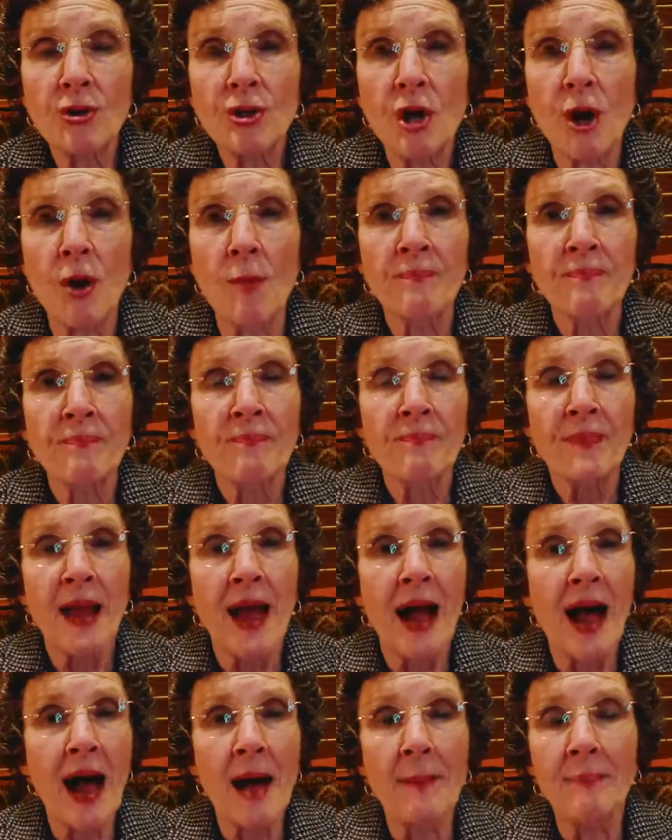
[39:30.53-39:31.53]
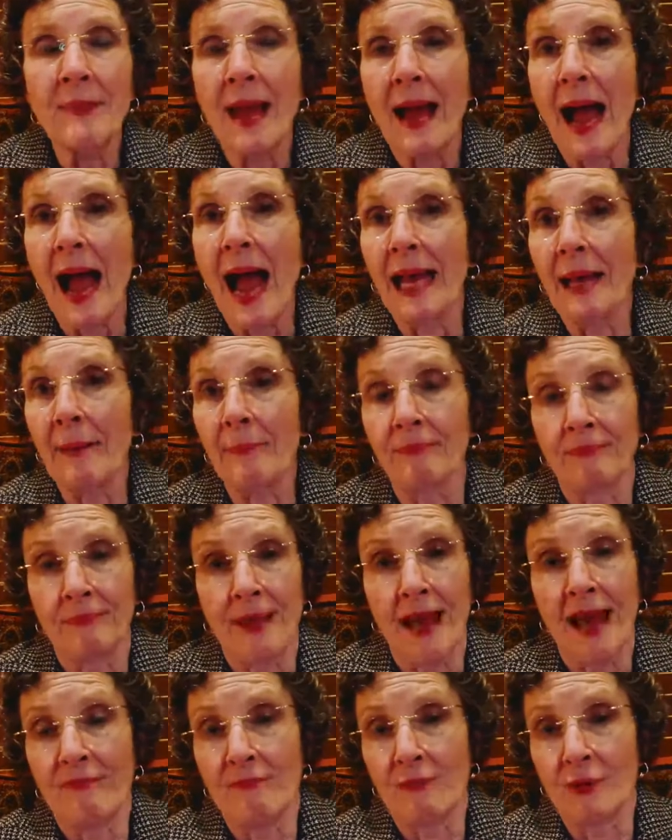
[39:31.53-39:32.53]
So um, I am
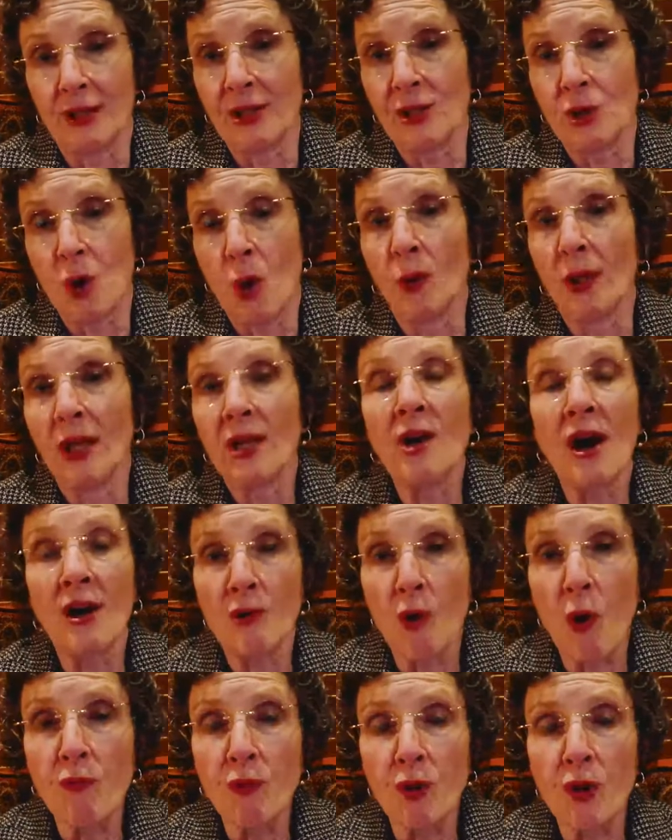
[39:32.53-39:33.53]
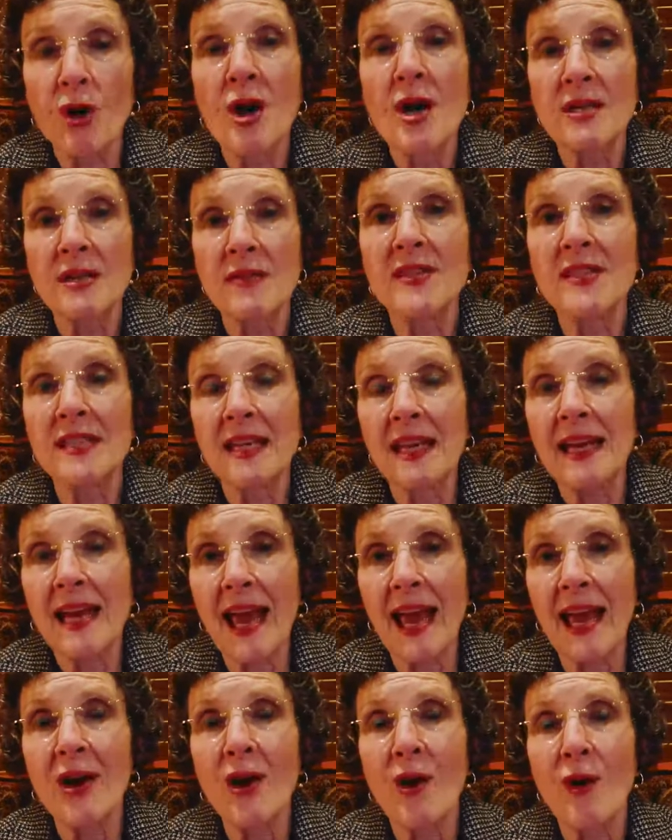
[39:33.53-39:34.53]
I've really totally gone over to the
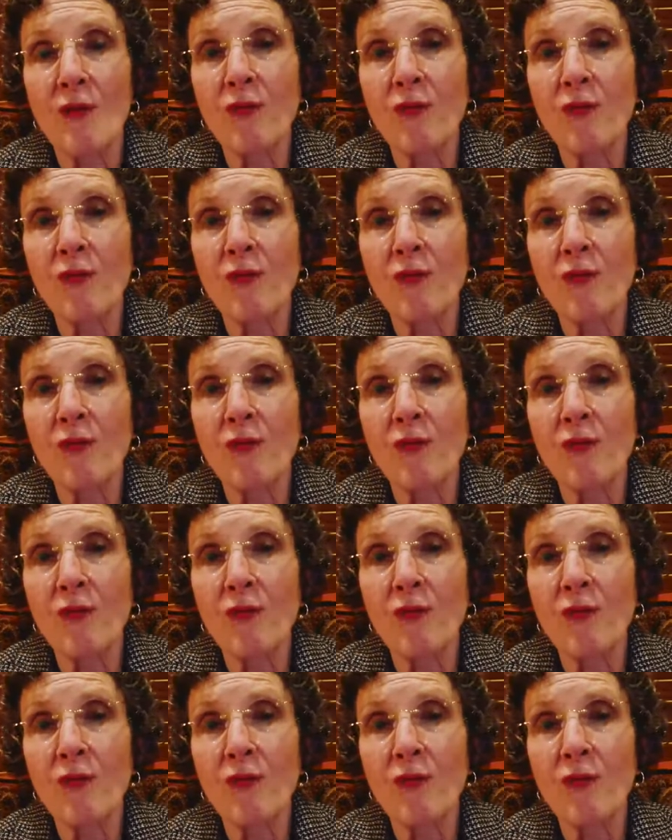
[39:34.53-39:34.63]
CDK4/6